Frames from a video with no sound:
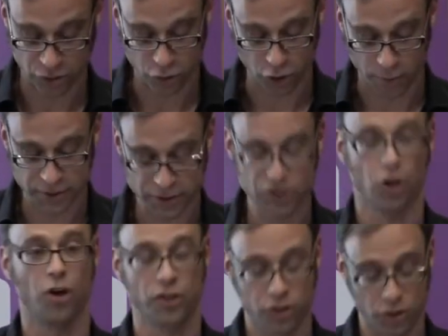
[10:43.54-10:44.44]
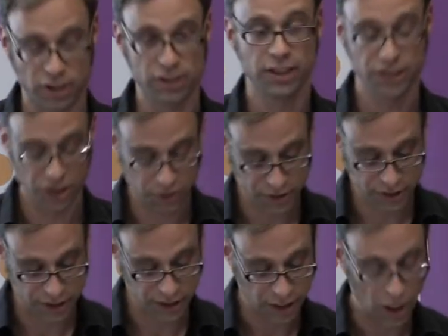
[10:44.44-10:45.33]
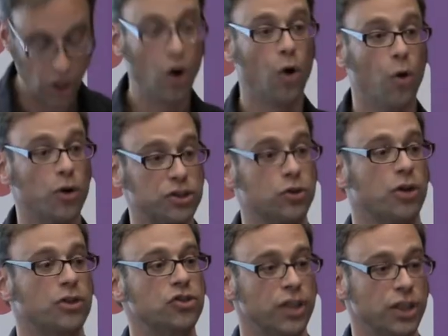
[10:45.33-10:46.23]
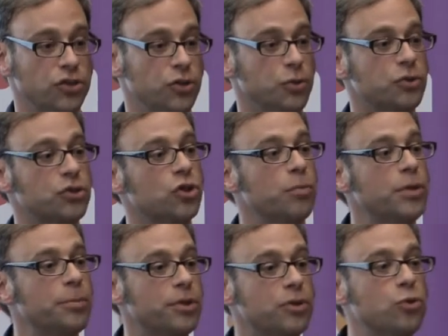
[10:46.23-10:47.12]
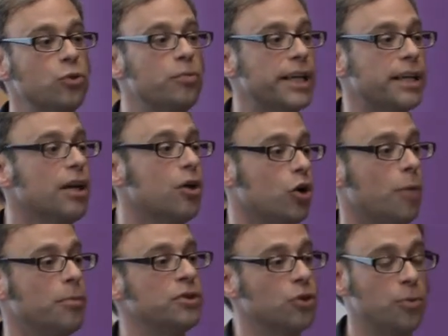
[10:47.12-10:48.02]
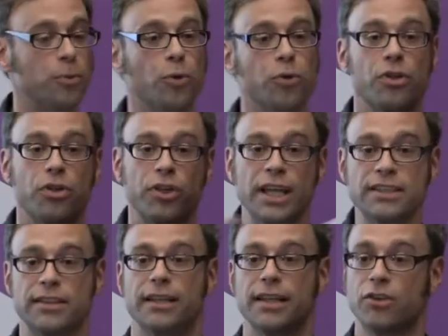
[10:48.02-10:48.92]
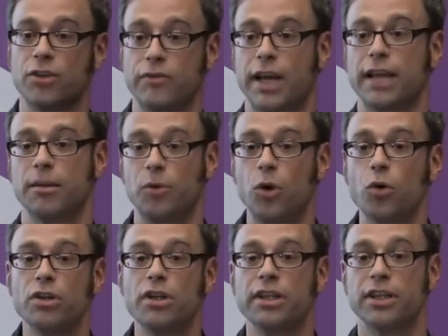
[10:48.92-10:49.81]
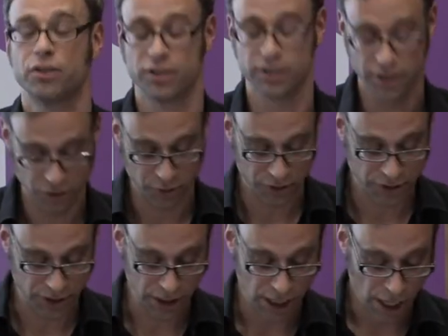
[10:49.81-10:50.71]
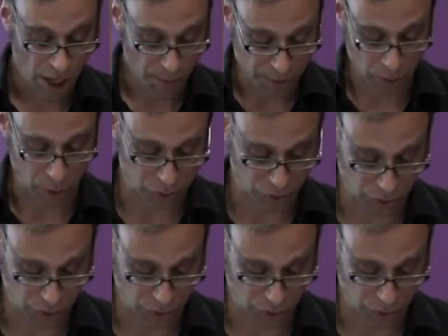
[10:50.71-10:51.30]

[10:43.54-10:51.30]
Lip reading: and comments on constituency or Scottish issues. So people do make comments on both the things that affect them locally, the constituency, but also